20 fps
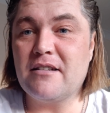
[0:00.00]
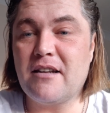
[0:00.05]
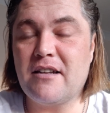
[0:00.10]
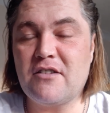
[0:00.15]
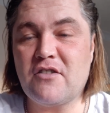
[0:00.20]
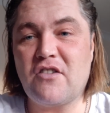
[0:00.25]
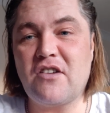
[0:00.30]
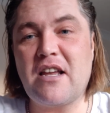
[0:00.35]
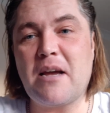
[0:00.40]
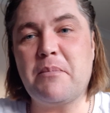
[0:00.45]
He's
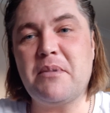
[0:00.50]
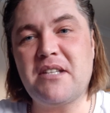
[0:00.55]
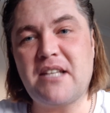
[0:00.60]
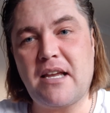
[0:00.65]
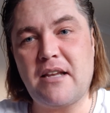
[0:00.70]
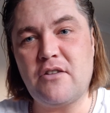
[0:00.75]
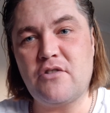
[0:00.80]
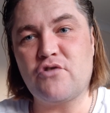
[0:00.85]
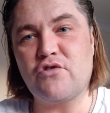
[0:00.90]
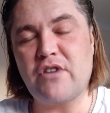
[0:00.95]
on the
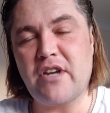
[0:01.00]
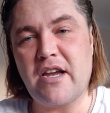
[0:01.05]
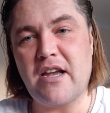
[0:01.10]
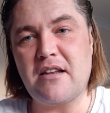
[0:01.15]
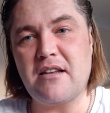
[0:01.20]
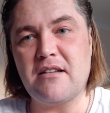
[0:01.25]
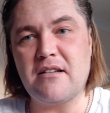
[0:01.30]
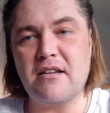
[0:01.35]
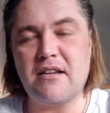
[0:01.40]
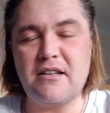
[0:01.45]
Aberdeen
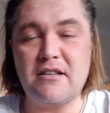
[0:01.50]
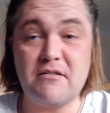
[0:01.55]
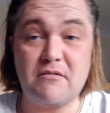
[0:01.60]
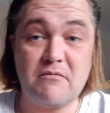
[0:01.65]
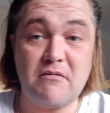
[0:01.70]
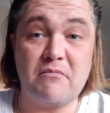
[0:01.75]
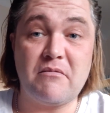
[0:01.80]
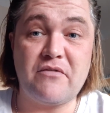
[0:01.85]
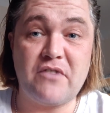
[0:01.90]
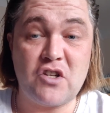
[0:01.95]
train. He's
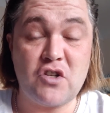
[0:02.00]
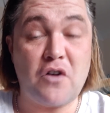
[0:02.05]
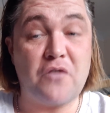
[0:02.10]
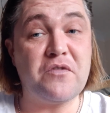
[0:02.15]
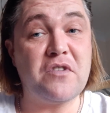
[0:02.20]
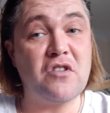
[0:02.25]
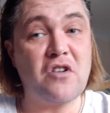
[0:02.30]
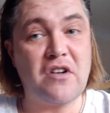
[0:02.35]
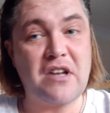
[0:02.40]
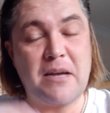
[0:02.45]
he's
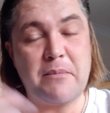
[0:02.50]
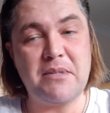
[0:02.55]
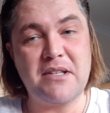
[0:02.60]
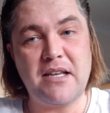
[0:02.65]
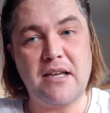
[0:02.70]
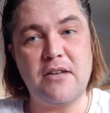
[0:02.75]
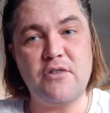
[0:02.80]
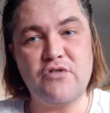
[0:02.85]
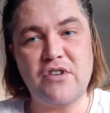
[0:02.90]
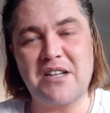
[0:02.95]
often on the
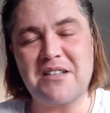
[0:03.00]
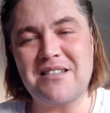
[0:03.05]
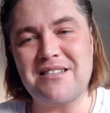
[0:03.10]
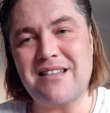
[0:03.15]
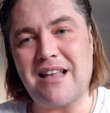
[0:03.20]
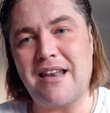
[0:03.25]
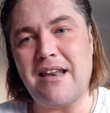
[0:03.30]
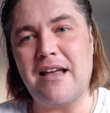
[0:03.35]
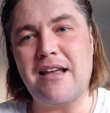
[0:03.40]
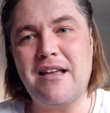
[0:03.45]
Aberdeen drinking
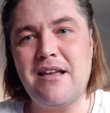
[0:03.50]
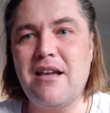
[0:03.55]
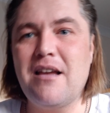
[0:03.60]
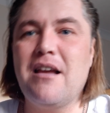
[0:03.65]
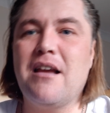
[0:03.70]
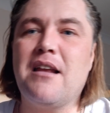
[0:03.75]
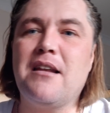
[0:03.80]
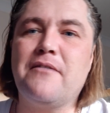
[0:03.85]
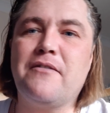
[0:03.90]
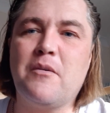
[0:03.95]
Stella,
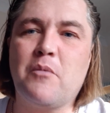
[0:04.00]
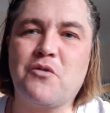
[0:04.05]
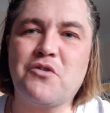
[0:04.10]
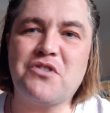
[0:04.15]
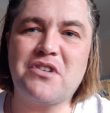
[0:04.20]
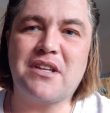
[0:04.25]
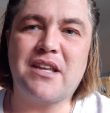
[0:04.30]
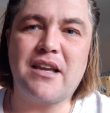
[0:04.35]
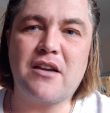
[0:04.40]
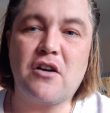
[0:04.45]
and if he wants
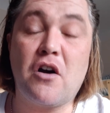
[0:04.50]
to kick